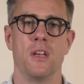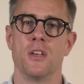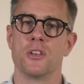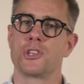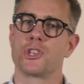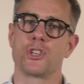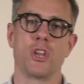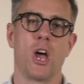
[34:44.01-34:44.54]

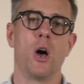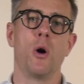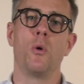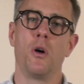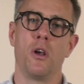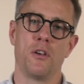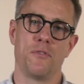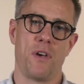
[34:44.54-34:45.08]
so
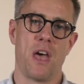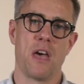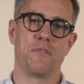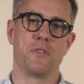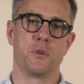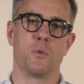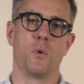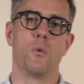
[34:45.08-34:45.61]
all of
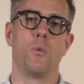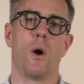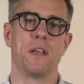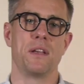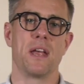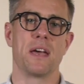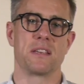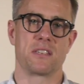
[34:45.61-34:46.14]
heaven will
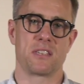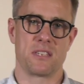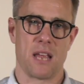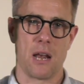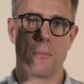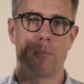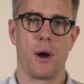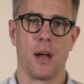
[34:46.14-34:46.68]
one day
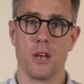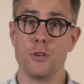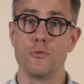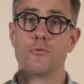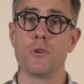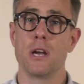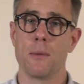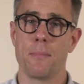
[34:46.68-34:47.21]
celebrate, and you
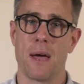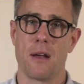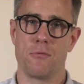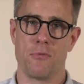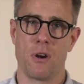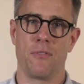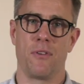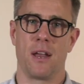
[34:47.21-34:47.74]
read about in
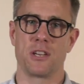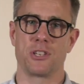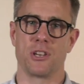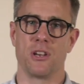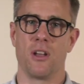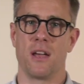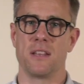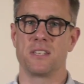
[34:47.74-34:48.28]

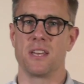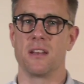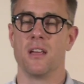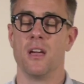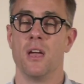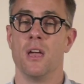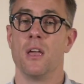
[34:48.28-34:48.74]
Revelation 19,